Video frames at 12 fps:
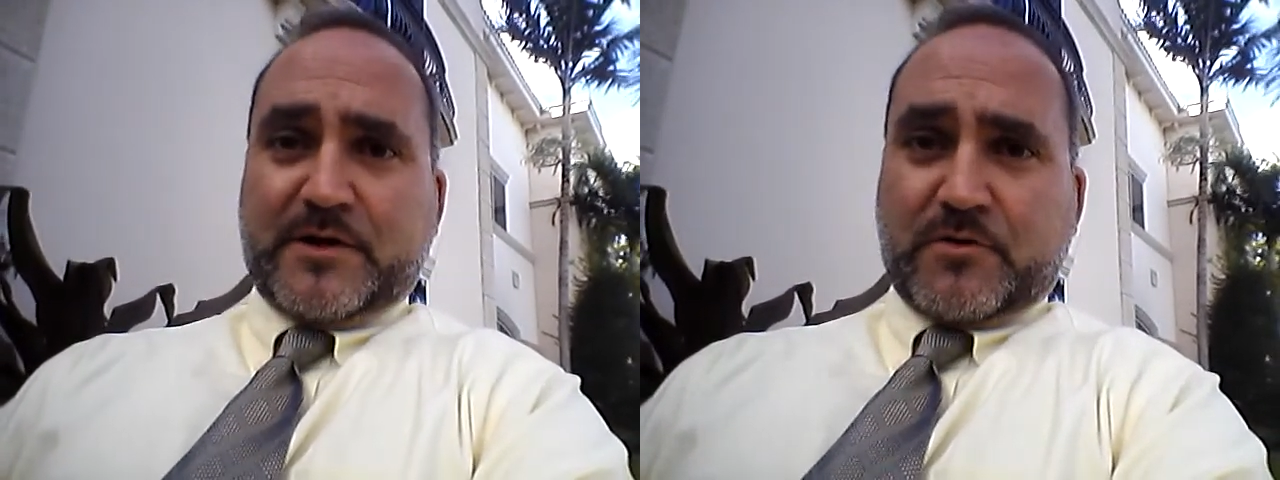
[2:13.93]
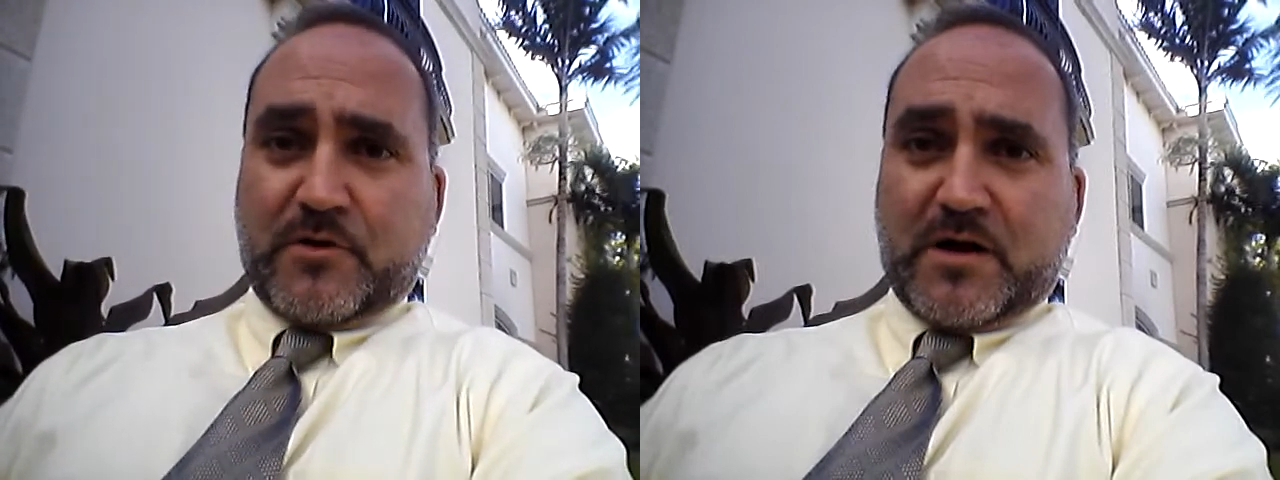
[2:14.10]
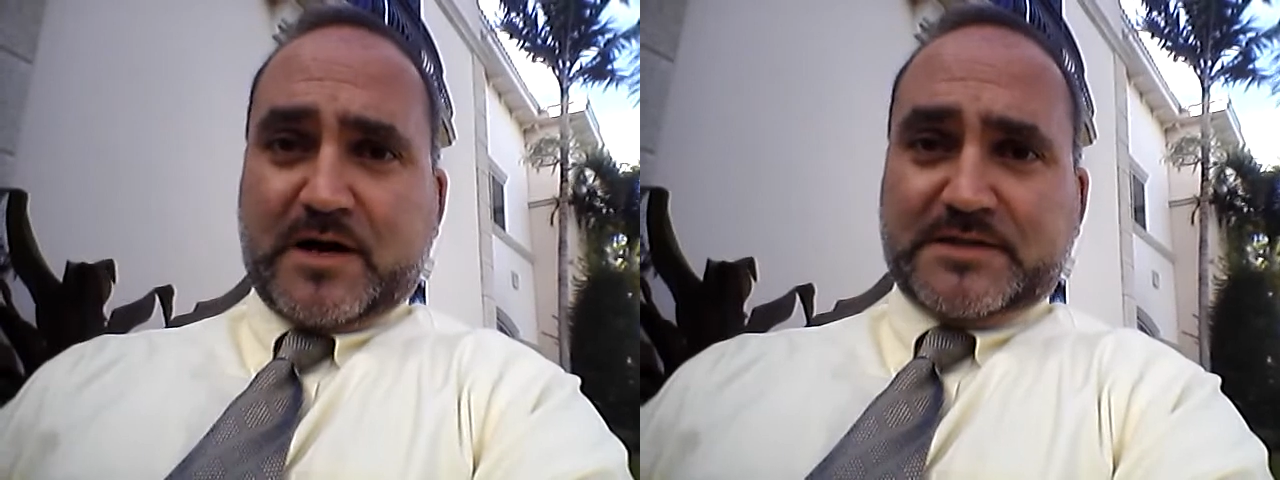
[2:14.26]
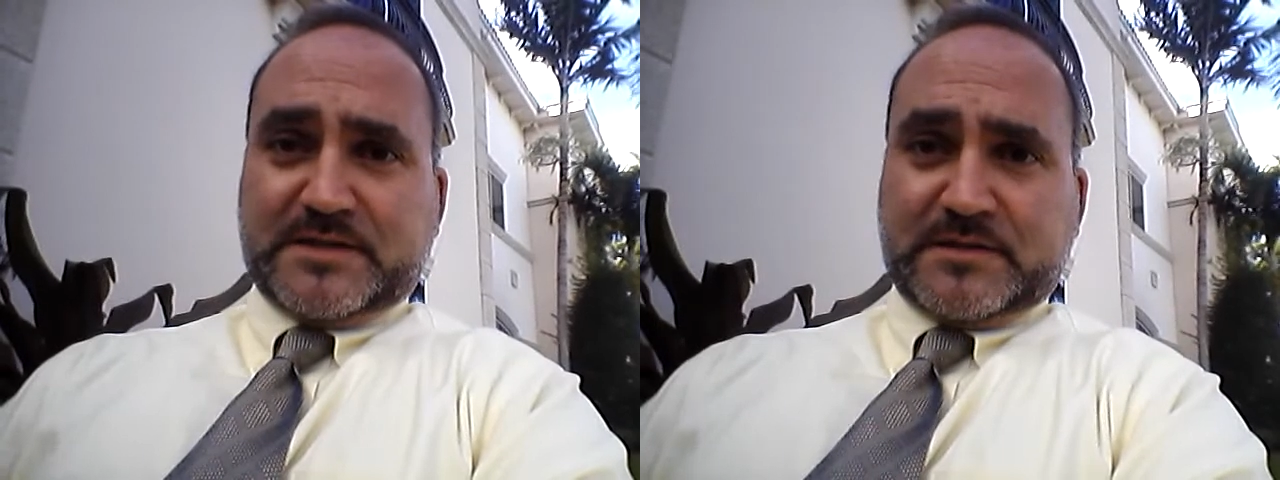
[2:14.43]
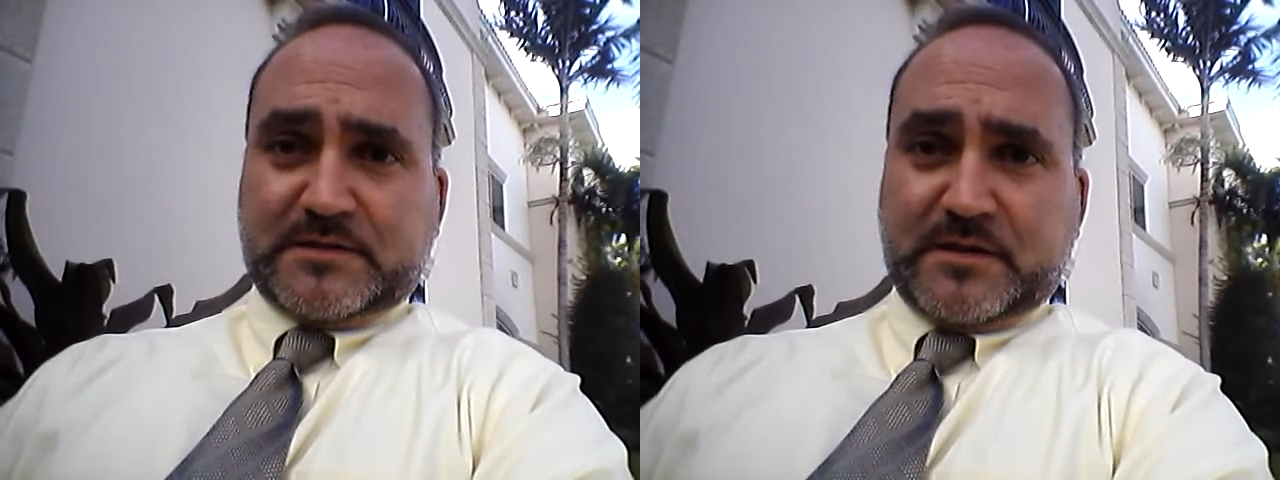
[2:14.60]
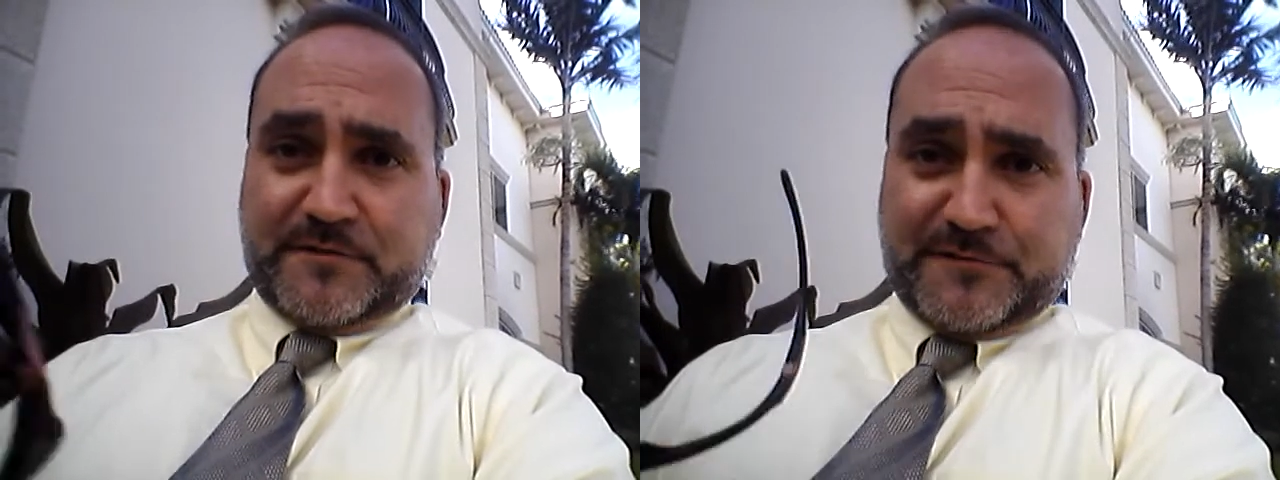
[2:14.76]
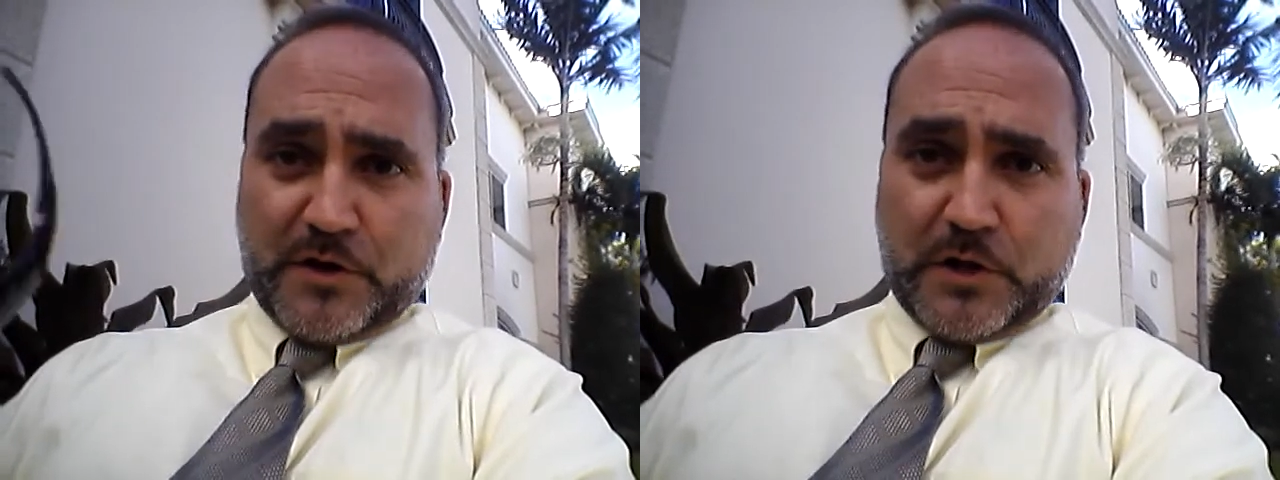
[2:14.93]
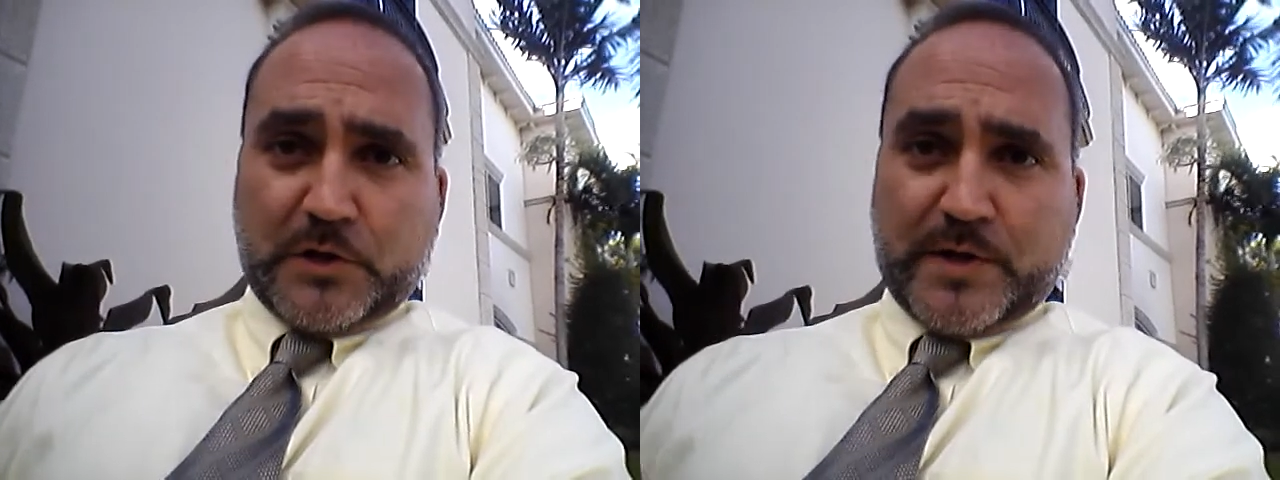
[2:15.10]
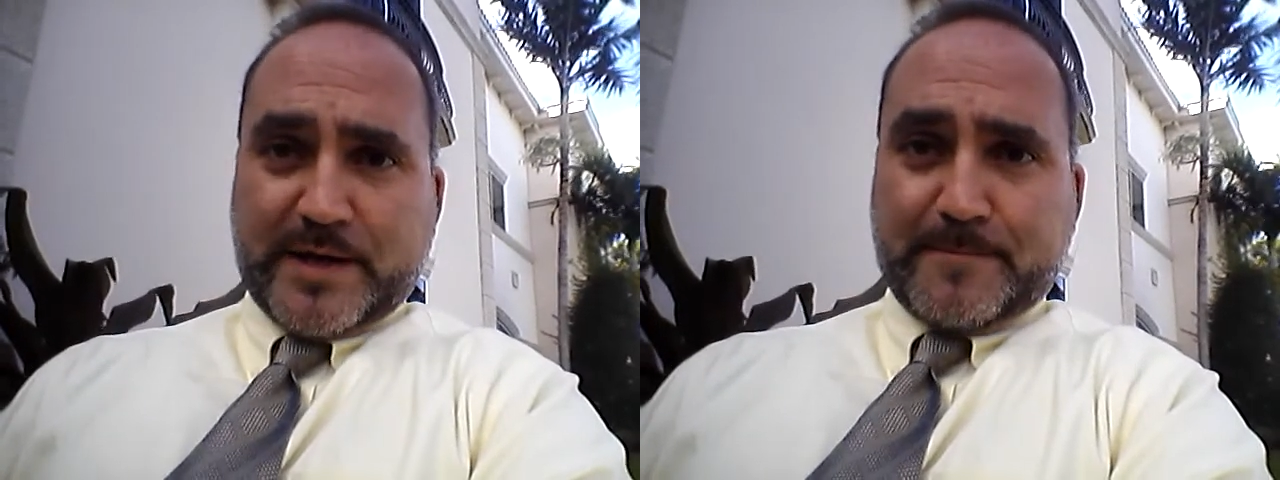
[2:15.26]
cross and
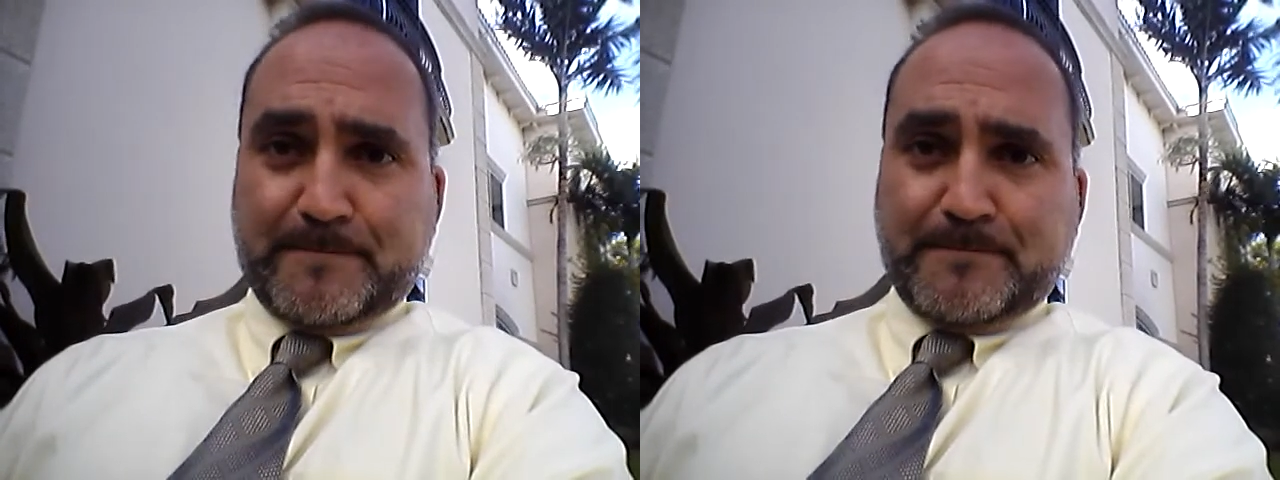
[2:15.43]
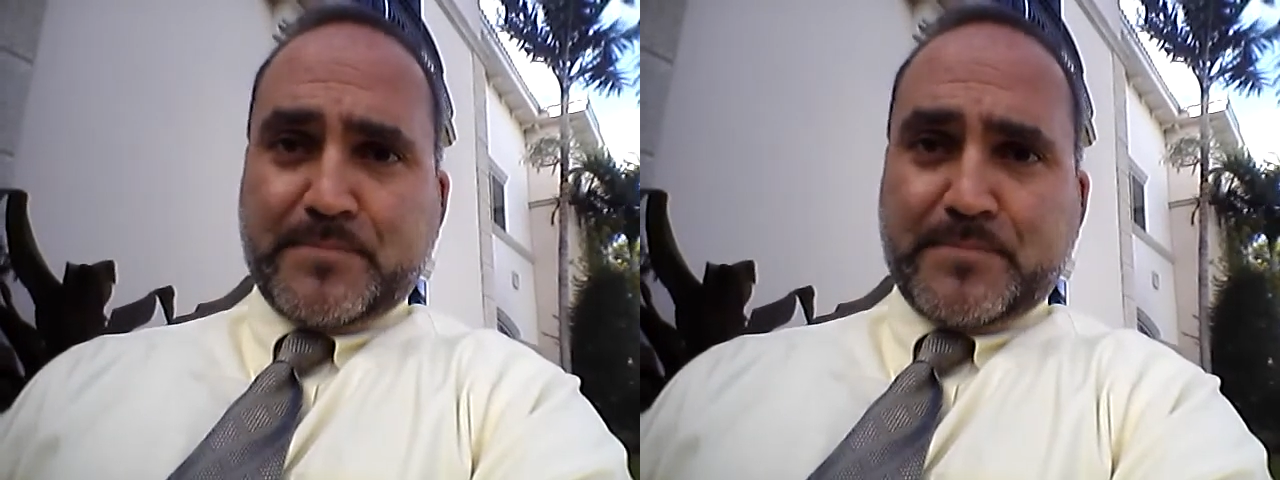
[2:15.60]
follow him,